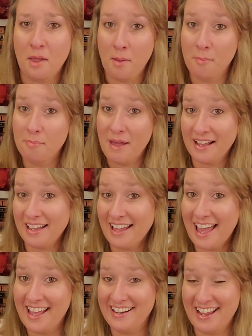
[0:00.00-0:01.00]
back
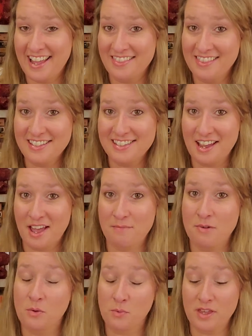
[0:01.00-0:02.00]
again, and this
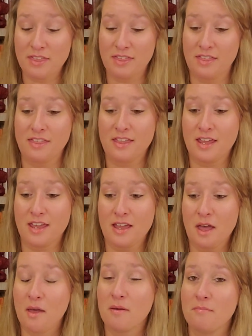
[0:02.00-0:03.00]
time with the
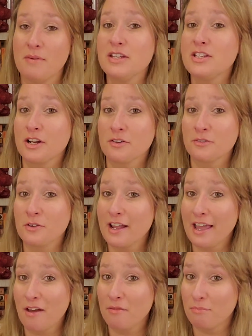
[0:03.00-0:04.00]
mid-year
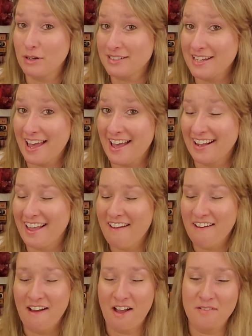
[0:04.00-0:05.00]
freakout book tag.
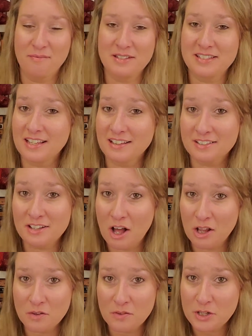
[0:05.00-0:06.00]
I've been seeing this
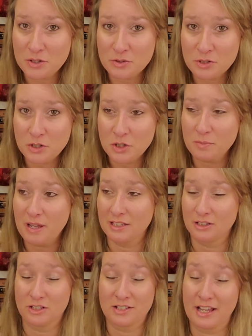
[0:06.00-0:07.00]
all over YouTube. It
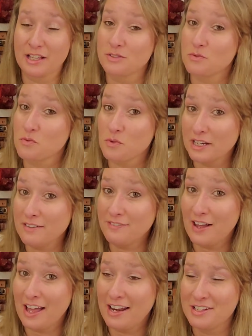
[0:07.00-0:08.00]
looks like it's really
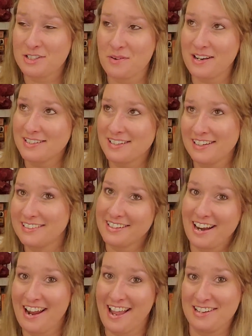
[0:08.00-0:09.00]
fun, and so I decided that
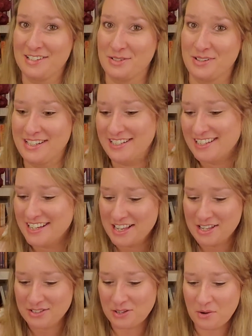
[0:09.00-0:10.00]
I had to do it.
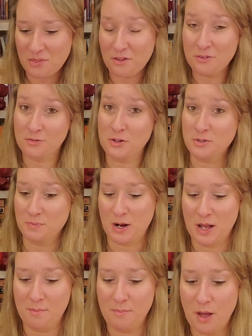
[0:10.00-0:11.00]
So the first
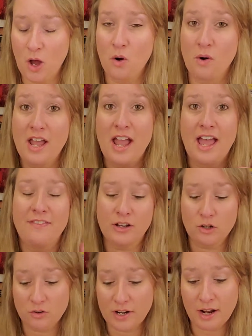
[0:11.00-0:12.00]
prompt, oh, and the
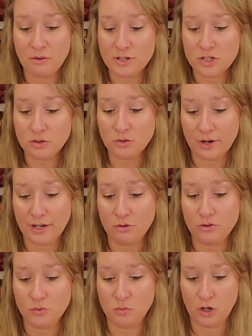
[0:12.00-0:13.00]
cre- original
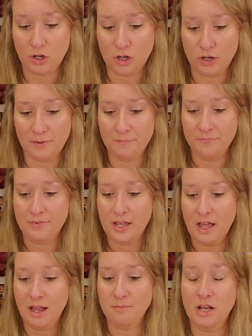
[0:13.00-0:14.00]
creators were,
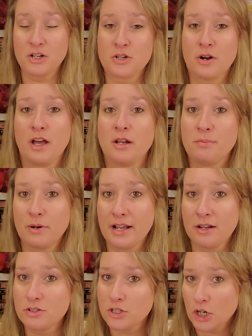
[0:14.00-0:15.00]
I'm not sure how to
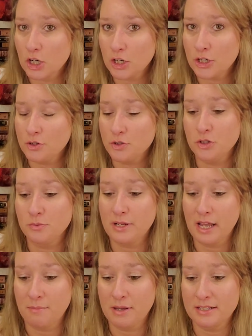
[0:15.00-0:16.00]
pronounce her YouTube
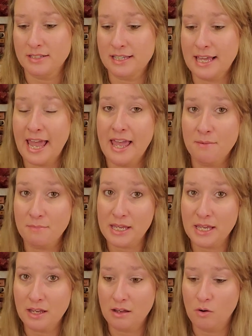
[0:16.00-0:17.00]
name. It's
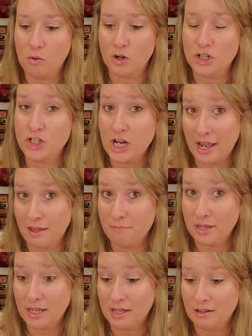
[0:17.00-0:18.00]
Cammy or
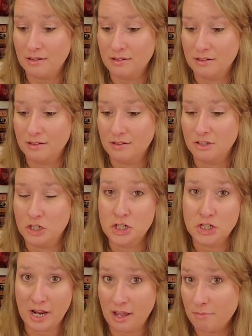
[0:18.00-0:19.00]
Chammy,
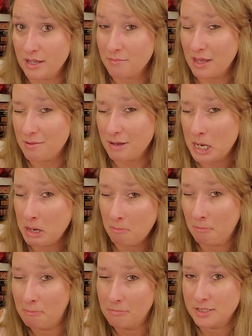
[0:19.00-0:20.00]
Chammy maybe?
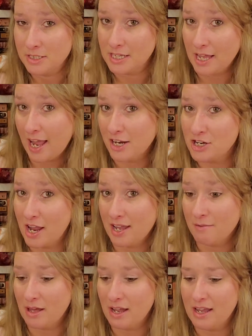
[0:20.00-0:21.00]
C H A
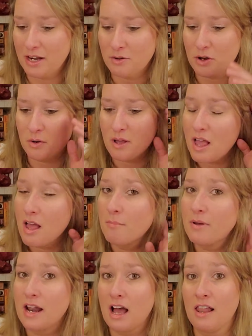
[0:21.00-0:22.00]
M I, I don't know.
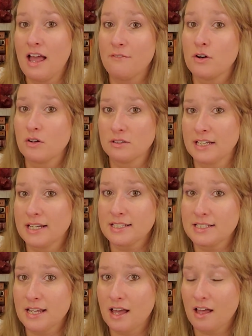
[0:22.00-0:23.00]
But I'll have her
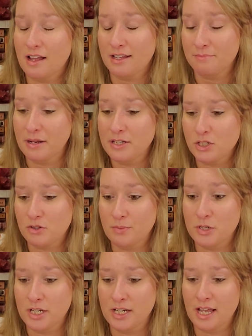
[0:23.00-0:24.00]
linked uh, in my
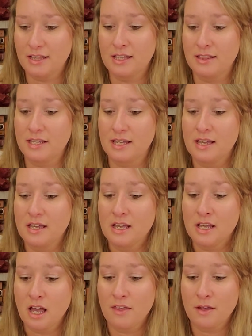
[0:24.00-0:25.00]
description. And then the,
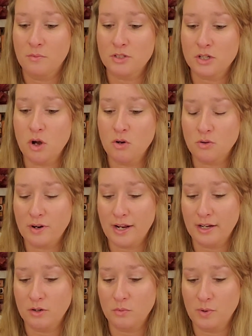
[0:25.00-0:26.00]
it was
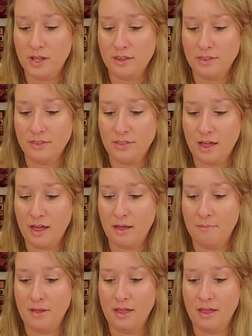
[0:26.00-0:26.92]
co-created with um,